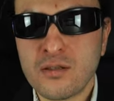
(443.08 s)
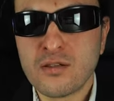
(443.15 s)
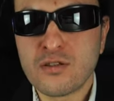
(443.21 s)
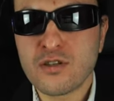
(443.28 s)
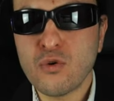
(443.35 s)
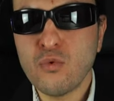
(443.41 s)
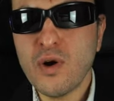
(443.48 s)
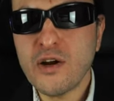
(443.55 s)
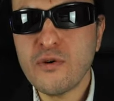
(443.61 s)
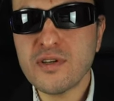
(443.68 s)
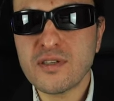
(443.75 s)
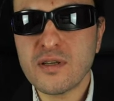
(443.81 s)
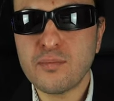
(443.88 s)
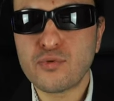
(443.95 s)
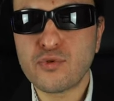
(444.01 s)
So where is
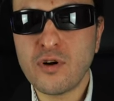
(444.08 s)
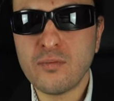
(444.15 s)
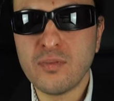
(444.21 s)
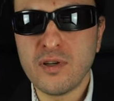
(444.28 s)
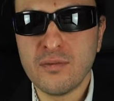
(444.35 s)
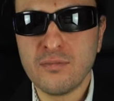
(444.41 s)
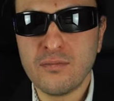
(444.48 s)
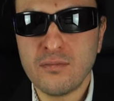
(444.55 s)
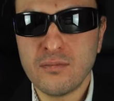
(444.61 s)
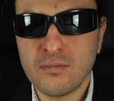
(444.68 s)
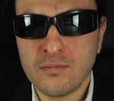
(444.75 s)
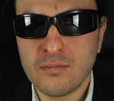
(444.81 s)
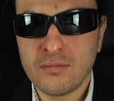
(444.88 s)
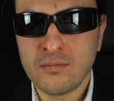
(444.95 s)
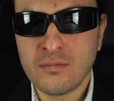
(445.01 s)
the problem?
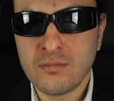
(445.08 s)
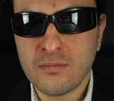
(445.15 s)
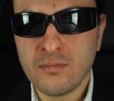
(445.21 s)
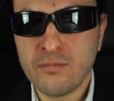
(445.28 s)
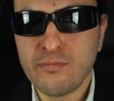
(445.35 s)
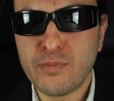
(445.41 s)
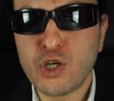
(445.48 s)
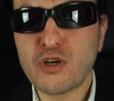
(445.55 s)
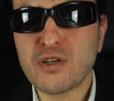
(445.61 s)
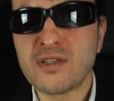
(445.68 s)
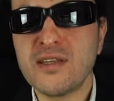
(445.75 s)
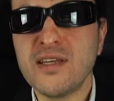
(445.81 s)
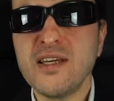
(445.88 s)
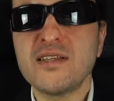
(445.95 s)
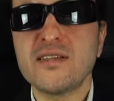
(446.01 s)
Because
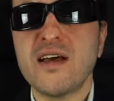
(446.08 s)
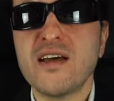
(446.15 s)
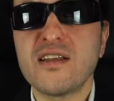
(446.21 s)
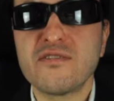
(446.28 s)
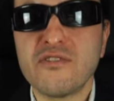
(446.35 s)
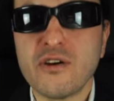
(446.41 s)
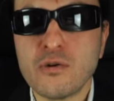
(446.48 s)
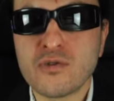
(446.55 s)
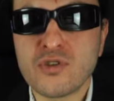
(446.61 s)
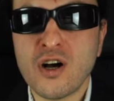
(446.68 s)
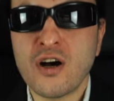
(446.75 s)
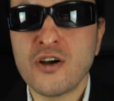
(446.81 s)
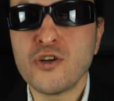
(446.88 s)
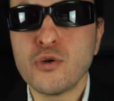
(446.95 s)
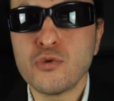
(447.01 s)
these headphones
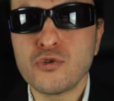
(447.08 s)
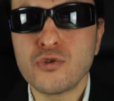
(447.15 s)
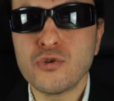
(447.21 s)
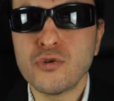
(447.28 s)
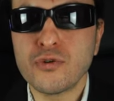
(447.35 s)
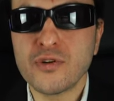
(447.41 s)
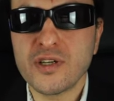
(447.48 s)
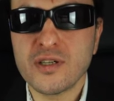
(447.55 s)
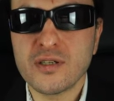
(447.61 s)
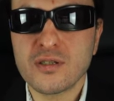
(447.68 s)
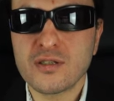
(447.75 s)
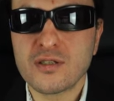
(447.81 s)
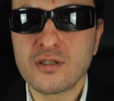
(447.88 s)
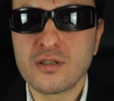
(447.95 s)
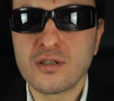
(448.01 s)
are
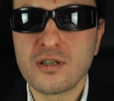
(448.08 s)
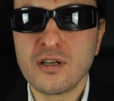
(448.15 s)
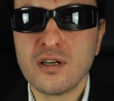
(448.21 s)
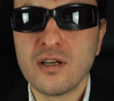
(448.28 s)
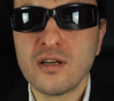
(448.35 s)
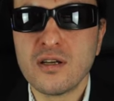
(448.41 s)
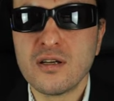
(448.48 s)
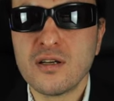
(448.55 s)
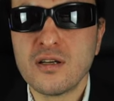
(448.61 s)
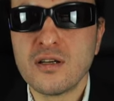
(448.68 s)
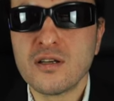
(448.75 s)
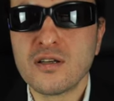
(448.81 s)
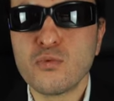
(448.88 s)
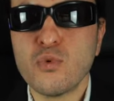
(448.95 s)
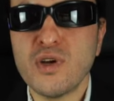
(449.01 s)
notorious.
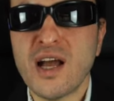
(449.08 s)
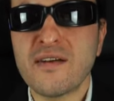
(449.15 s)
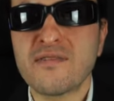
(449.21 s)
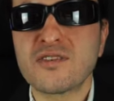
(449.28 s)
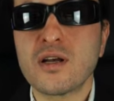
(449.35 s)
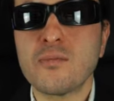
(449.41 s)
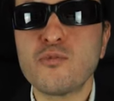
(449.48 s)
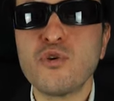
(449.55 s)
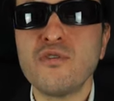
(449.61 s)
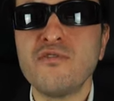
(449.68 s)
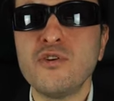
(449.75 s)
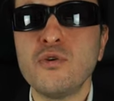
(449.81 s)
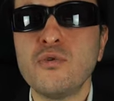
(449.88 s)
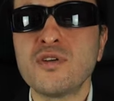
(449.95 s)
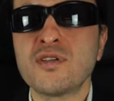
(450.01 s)
We have some
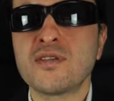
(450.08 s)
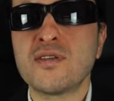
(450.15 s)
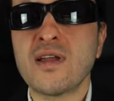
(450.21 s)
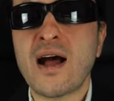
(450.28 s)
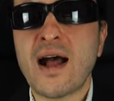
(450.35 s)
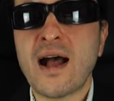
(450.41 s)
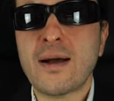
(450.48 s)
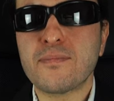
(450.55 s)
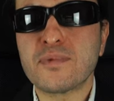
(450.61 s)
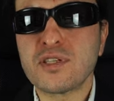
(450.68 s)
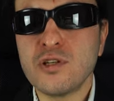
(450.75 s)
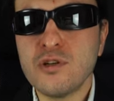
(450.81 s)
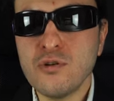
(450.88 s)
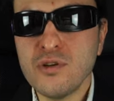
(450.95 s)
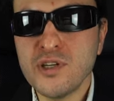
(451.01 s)
reviewers that
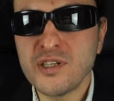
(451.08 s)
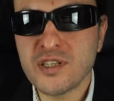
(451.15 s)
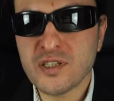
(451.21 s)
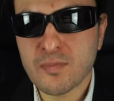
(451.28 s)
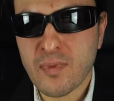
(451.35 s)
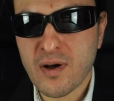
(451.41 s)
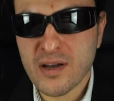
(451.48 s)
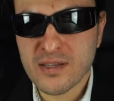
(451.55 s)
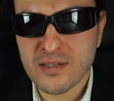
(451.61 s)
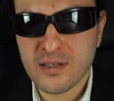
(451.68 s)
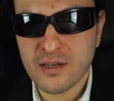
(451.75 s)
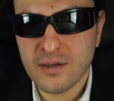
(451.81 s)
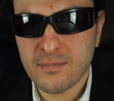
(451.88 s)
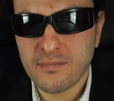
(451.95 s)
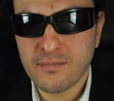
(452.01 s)
absolutely despise
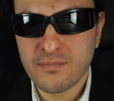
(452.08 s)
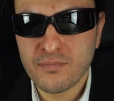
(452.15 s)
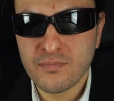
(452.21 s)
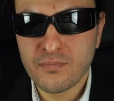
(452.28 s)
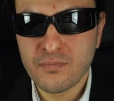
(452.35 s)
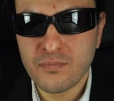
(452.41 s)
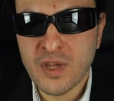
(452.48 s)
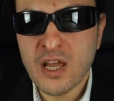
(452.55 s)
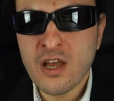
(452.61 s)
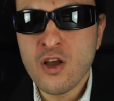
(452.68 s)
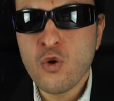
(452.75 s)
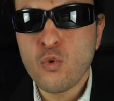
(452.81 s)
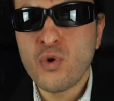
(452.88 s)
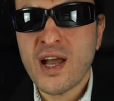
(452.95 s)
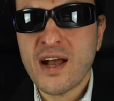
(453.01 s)
it.
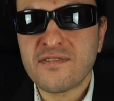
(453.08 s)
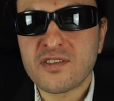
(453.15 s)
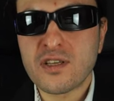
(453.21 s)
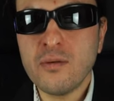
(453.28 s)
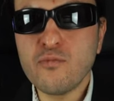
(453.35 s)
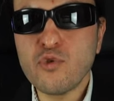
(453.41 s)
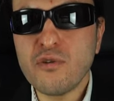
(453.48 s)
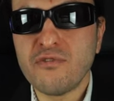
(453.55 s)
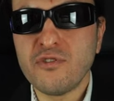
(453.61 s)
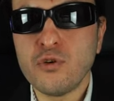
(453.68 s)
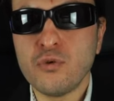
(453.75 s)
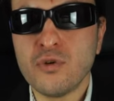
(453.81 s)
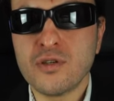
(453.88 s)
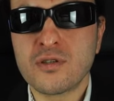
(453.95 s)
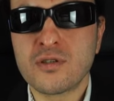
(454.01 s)
We have some
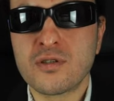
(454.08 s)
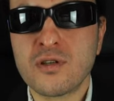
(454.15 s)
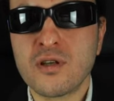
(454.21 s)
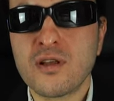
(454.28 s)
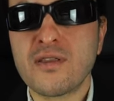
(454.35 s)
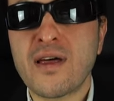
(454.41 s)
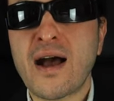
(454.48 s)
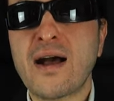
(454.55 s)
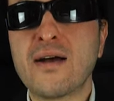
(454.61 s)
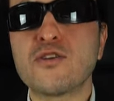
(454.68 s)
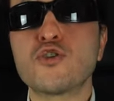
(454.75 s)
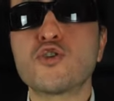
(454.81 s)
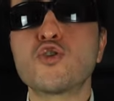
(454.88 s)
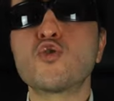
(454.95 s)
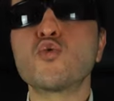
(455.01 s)
reviewers that
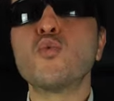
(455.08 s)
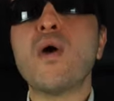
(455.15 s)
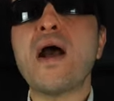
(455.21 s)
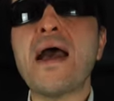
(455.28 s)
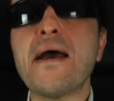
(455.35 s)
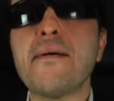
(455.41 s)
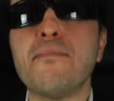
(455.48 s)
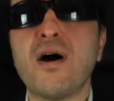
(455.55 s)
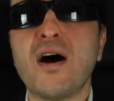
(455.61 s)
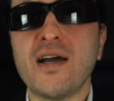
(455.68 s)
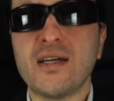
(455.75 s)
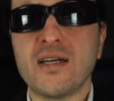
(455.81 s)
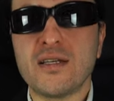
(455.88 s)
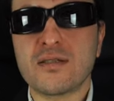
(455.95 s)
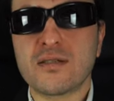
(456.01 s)
swear by
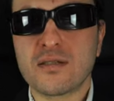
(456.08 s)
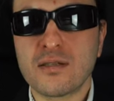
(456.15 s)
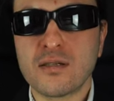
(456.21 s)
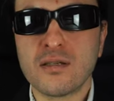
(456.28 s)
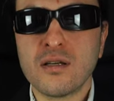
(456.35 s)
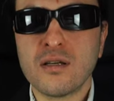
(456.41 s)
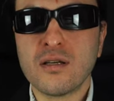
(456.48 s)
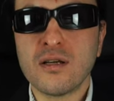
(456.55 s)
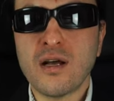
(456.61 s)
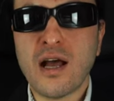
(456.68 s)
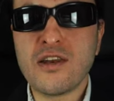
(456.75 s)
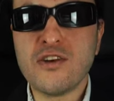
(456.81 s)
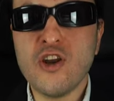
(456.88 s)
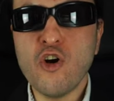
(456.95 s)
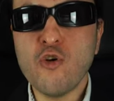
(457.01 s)
it.
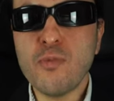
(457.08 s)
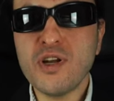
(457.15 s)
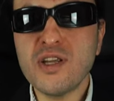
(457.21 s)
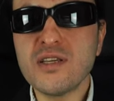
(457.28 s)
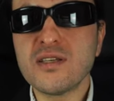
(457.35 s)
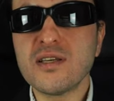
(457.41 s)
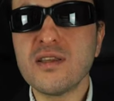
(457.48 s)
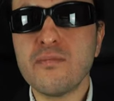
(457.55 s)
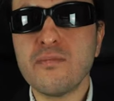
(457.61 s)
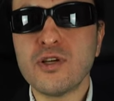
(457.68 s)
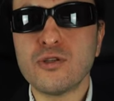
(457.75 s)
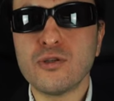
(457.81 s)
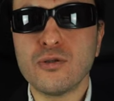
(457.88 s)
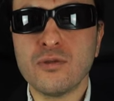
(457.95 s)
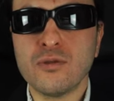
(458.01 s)
And nobody's in the
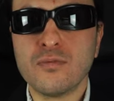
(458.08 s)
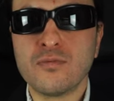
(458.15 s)
middle.